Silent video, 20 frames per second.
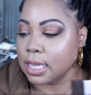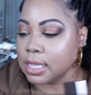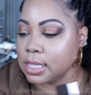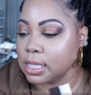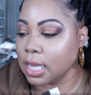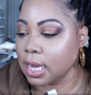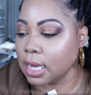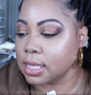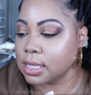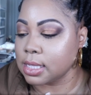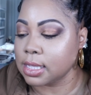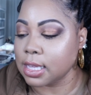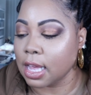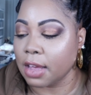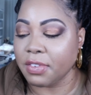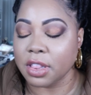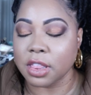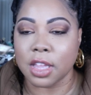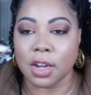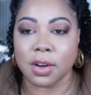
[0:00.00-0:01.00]
It's like
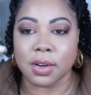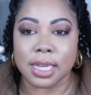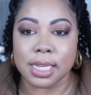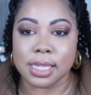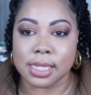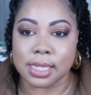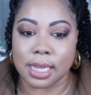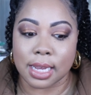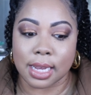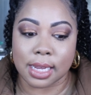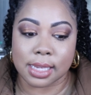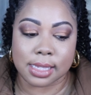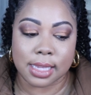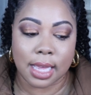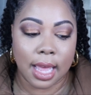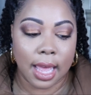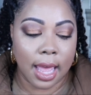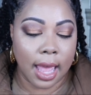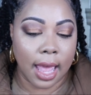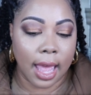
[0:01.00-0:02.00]
7.36
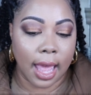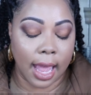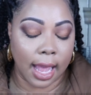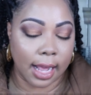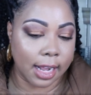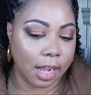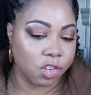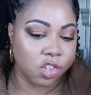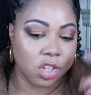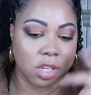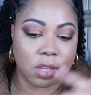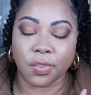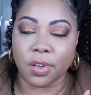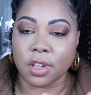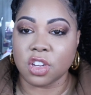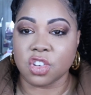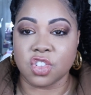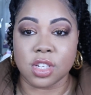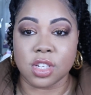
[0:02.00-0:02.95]
and I just finished